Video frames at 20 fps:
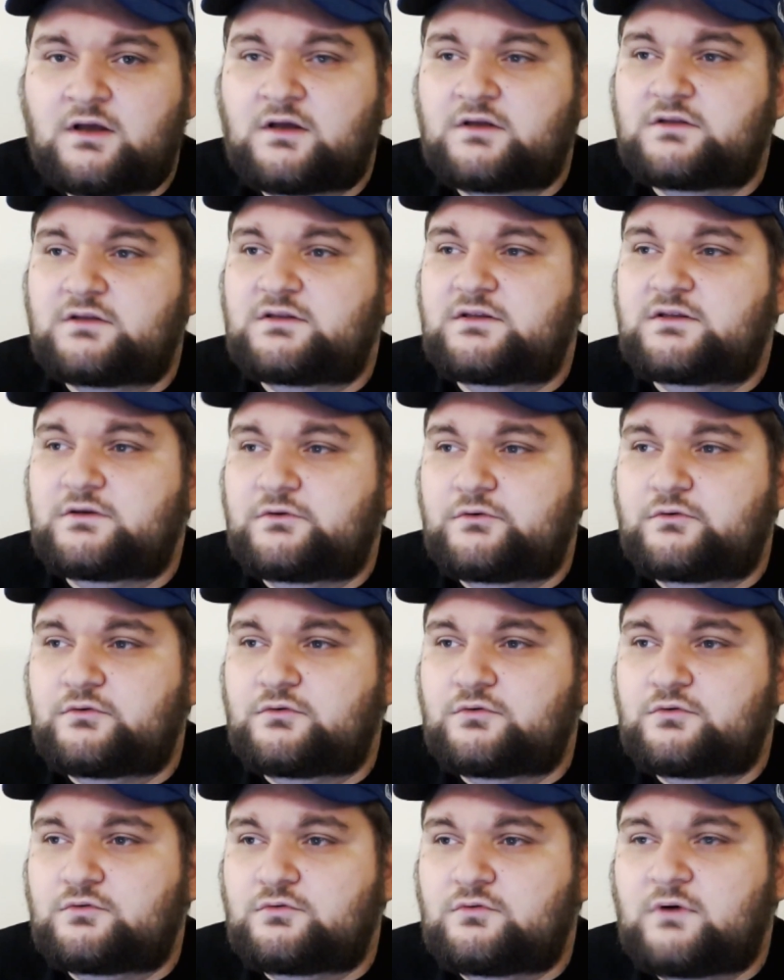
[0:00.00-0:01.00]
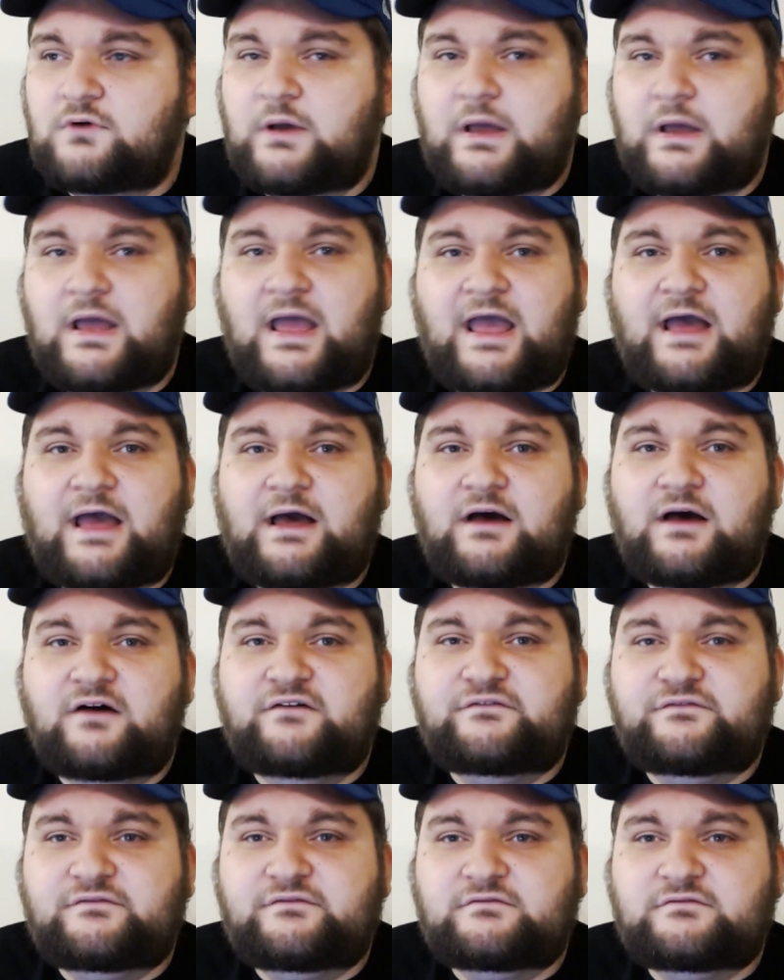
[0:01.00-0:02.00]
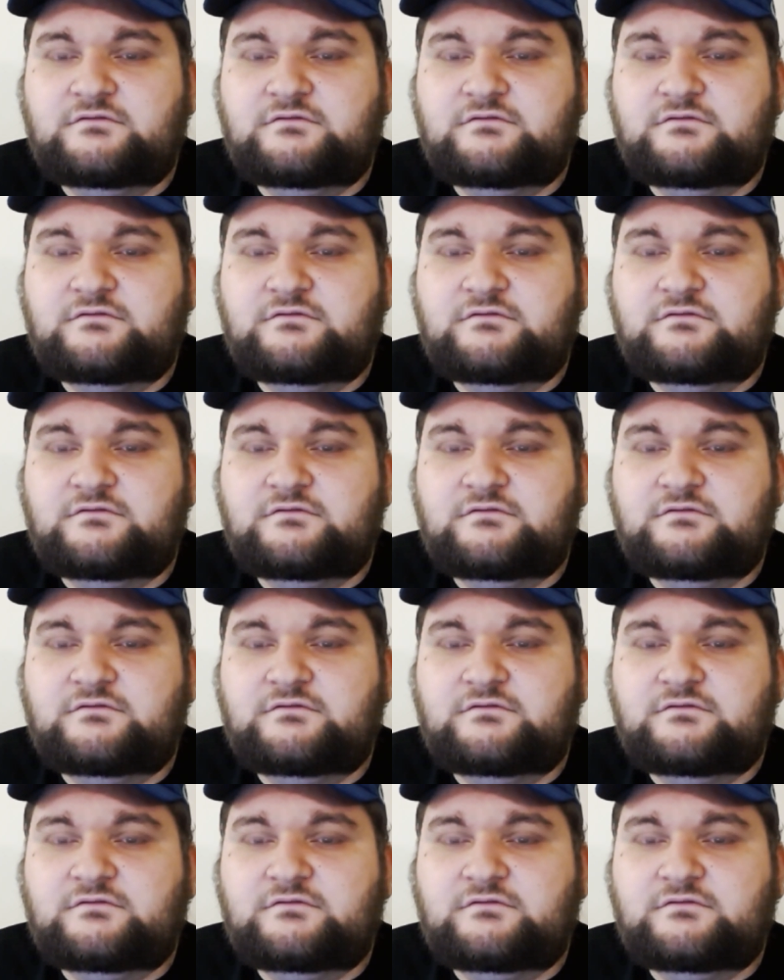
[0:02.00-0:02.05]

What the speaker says: You have